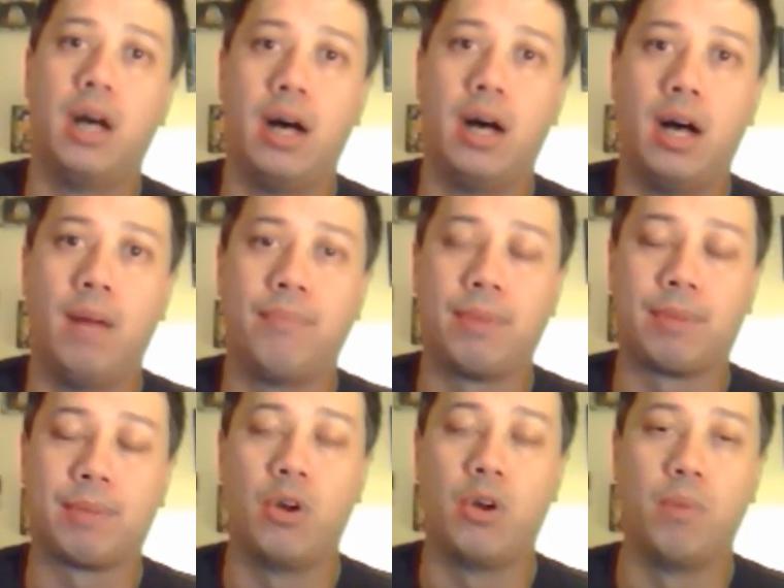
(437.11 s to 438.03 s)
I'm
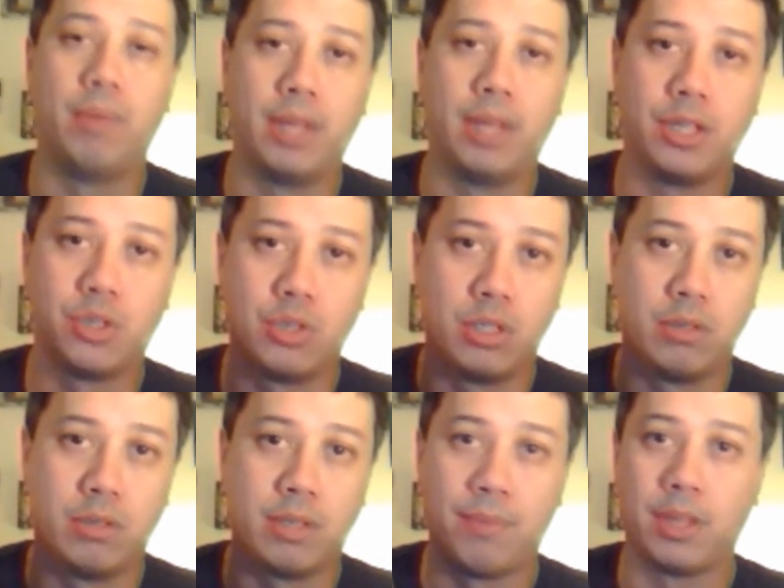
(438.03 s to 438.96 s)
kind of hoping that this
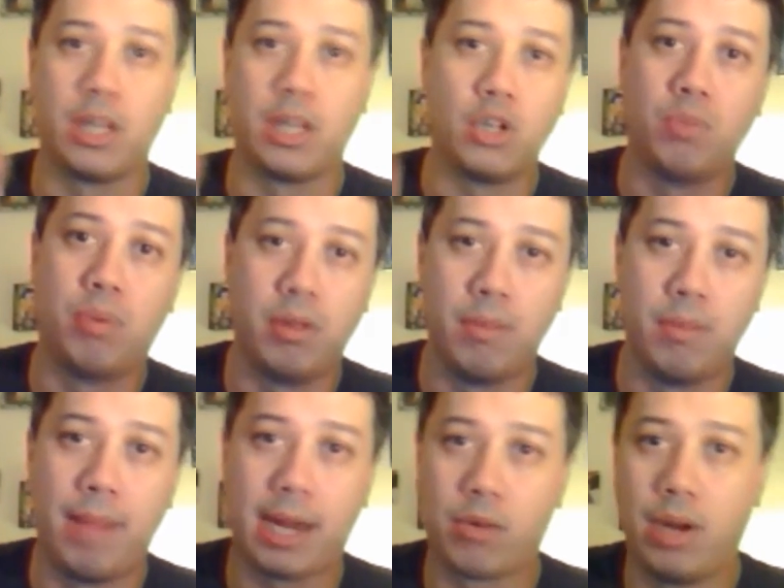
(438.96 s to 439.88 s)
is something that you put in the
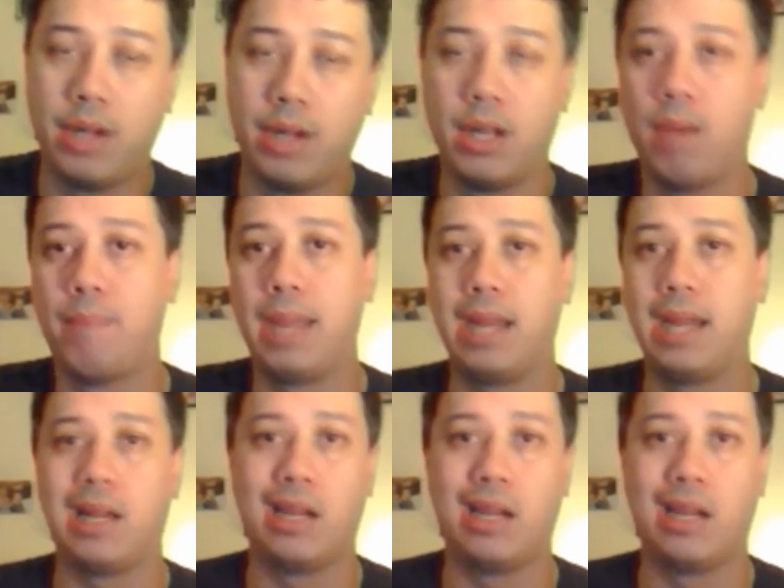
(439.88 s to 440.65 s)
background to help paint.